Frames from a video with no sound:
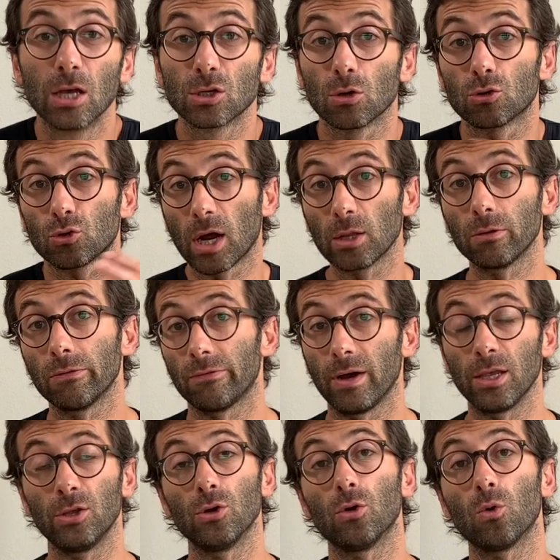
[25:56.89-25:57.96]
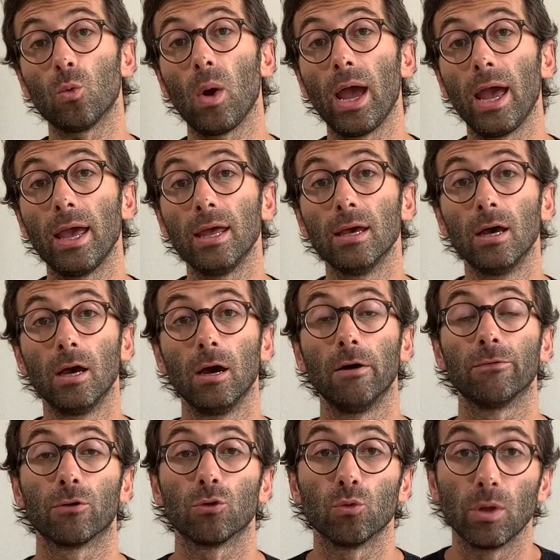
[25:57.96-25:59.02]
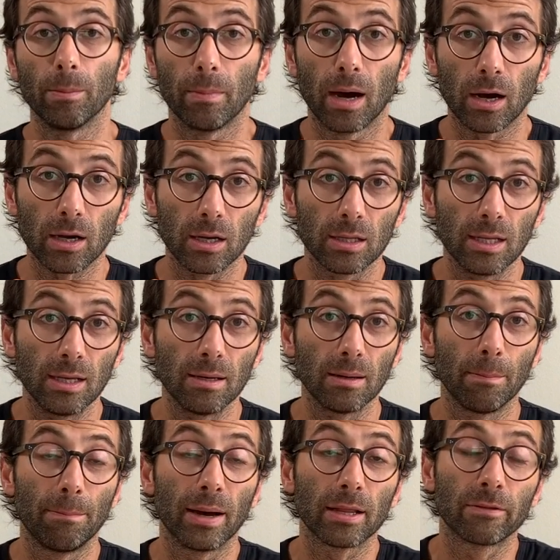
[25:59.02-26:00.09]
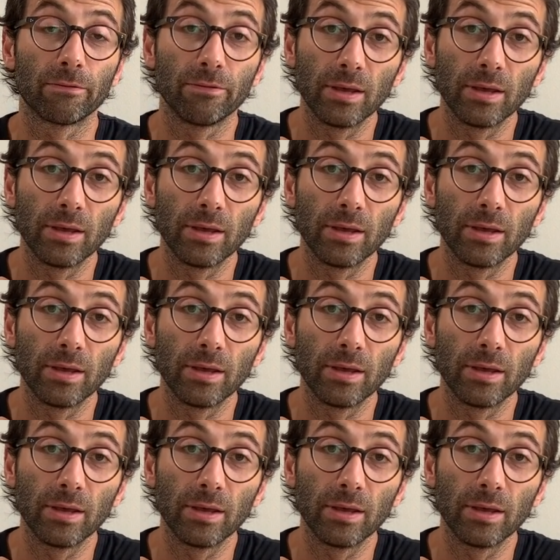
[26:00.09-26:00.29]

So try to find your way for doing marketing, but